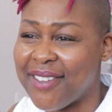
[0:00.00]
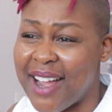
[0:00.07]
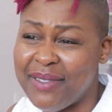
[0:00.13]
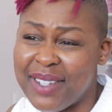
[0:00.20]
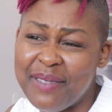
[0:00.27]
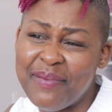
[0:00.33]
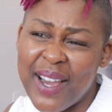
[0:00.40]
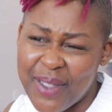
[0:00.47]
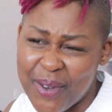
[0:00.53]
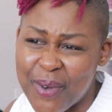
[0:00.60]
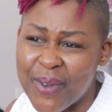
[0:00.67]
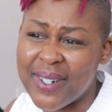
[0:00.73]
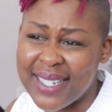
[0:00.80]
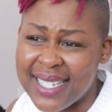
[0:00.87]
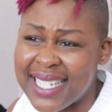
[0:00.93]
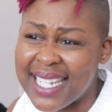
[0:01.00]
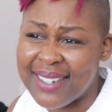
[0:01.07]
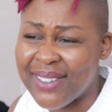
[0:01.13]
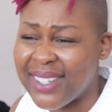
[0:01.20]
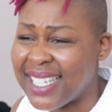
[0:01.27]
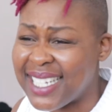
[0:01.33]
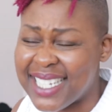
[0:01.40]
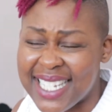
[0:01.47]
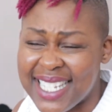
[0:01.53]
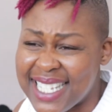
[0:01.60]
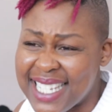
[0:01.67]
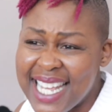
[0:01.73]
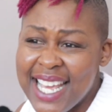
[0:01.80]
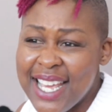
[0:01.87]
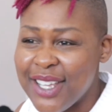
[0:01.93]
grabbing it by the horns and really
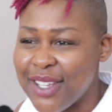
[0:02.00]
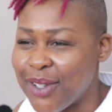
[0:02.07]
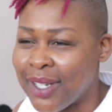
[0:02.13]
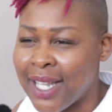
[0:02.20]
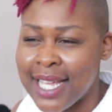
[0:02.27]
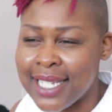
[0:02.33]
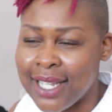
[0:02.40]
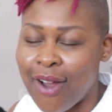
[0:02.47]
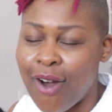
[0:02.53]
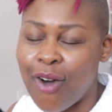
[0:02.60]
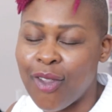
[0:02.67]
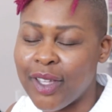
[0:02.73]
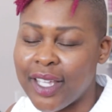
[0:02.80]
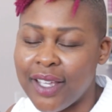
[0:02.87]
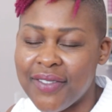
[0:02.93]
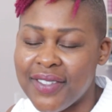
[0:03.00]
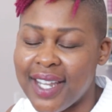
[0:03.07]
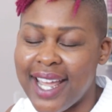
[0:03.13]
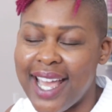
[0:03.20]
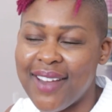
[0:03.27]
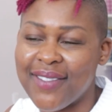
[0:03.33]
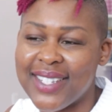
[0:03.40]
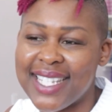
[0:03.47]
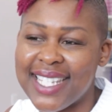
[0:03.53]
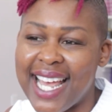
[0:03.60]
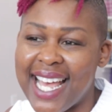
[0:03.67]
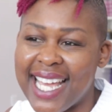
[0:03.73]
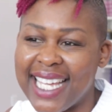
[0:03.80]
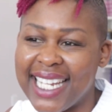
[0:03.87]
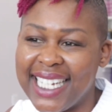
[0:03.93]
just utilizing all the gifts that I have
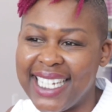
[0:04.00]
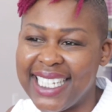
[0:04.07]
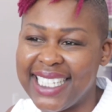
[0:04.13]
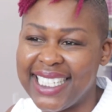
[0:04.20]
inside.